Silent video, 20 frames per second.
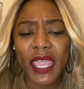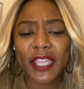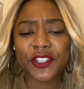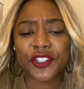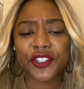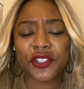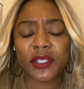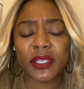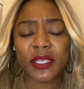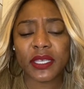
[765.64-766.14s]

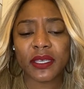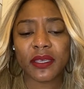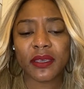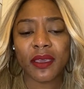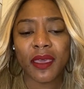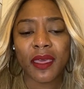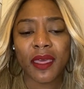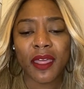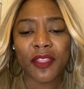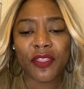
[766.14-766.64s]

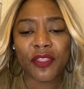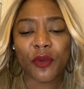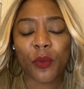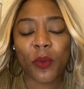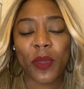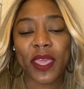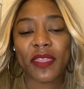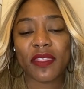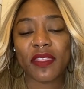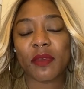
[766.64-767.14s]
actually the
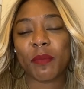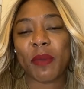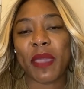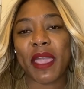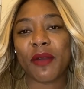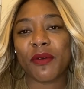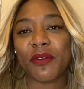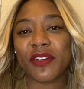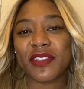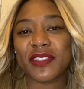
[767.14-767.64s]
way that
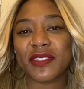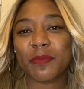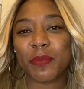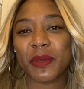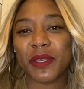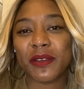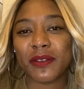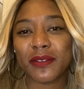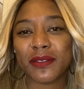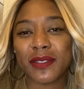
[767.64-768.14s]
power is
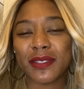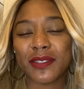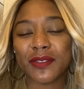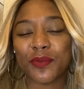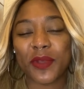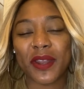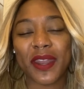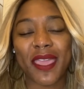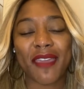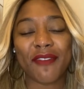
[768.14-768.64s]
built
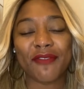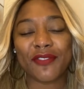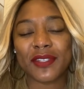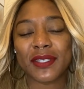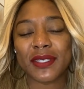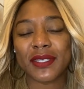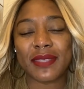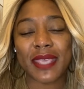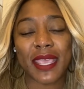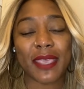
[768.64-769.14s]
is when
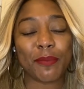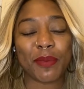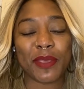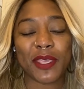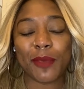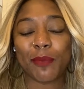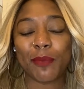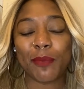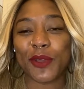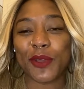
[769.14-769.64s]
every gay
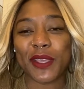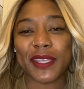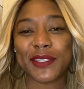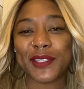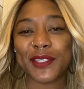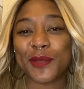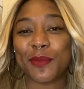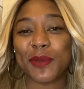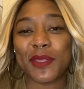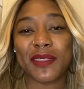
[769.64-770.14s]
people
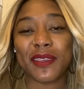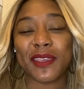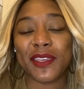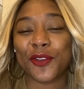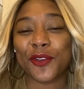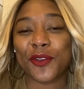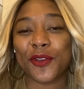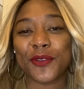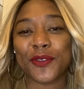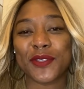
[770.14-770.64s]
get to be the
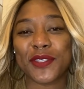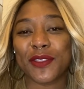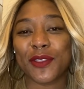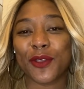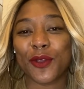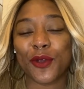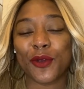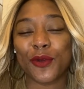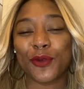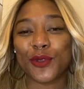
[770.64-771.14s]
heroes
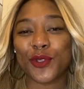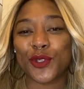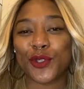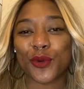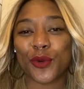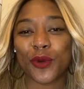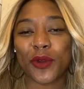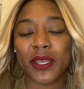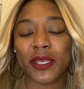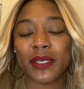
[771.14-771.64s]
in their own
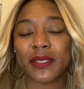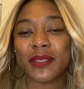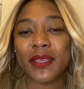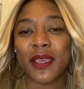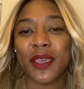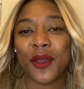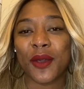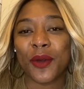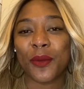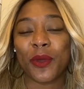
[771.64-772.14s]

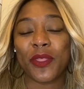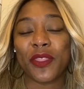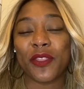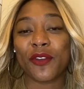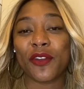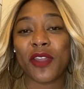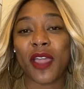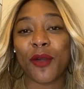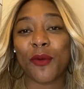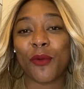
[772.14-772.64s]
stories when
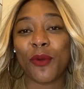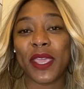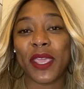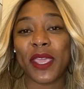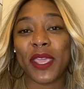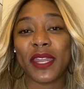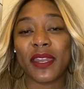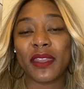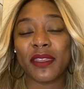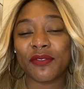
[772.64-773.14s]
they're not
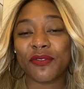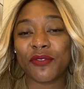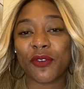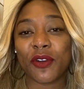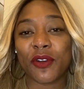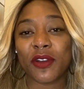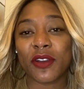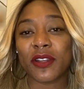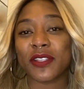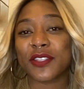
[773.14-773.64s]
waiting
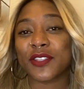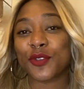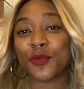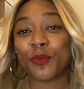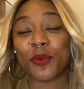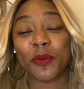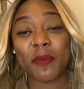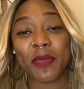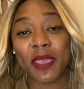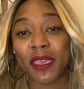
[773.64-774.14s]
for a
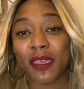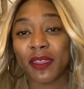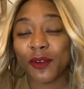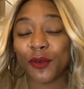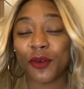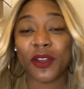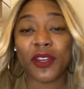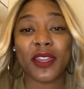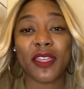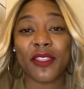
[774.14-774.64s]
superman
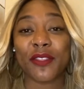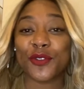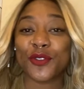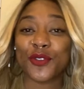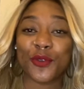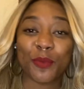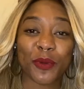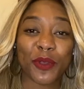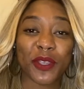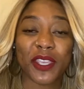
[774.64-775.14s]
or another
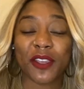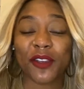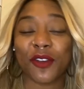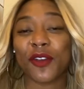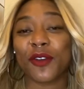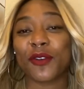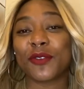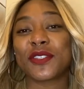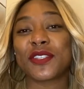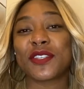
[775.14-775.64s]

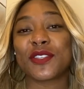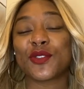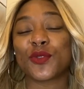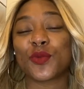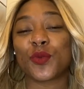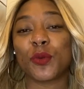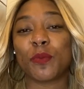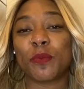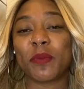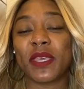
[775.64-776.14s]
superhero to
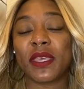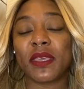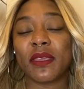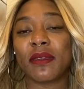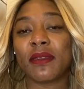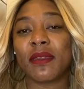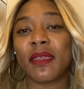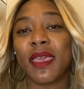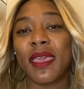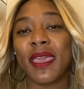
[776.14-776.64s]
swoop
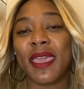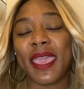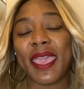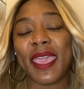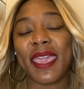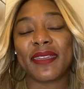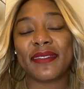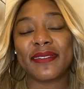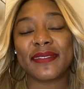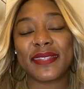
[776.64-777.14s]
in
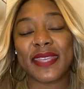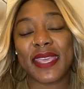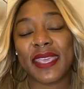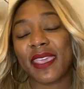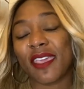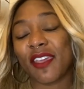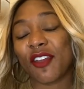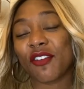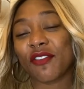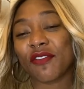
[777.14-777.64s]
and
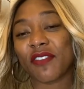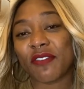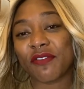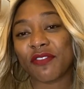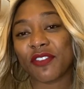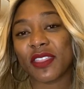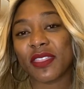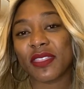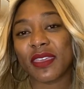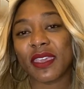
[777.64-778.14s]
take care of
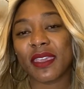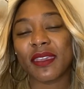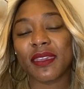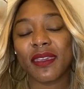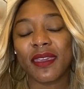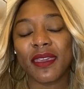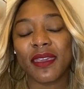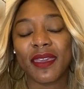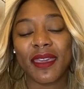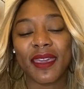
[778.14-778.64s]
everything
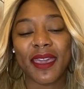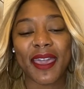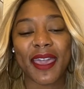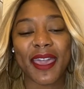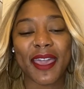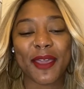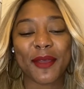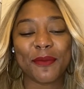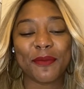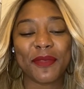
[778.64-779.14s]

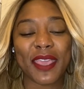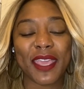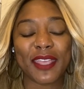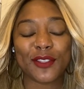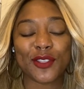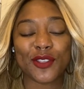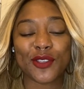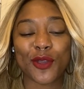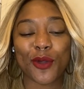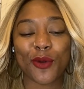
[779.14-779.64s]
um,
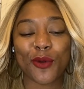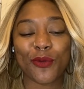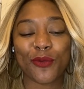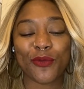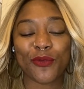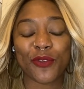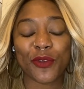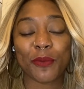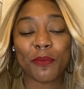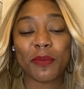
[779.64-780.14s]
and so
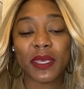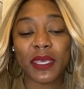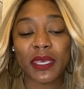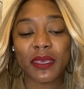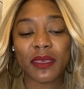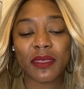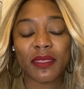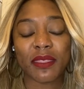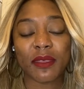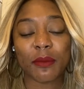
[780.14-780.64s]
for
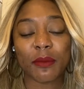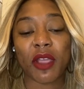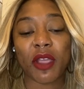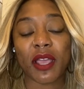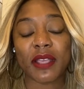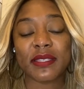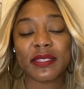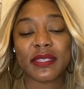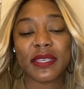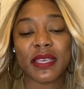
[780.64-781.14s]
me the
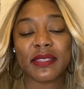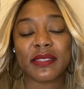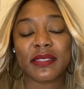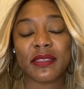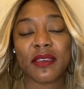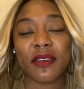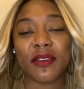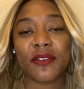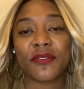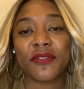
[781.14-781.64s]

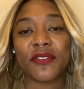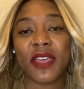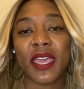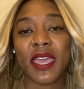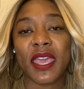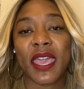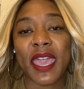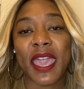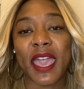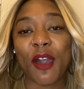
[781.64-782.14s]
process of
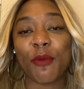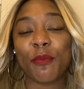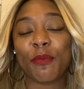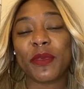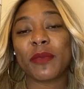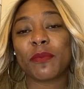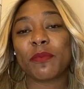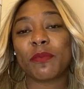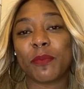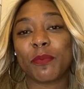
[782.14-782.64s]

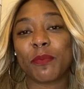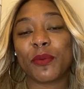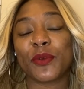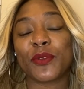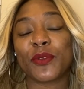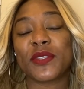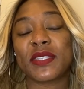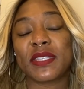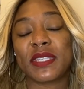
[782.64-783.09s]
helping people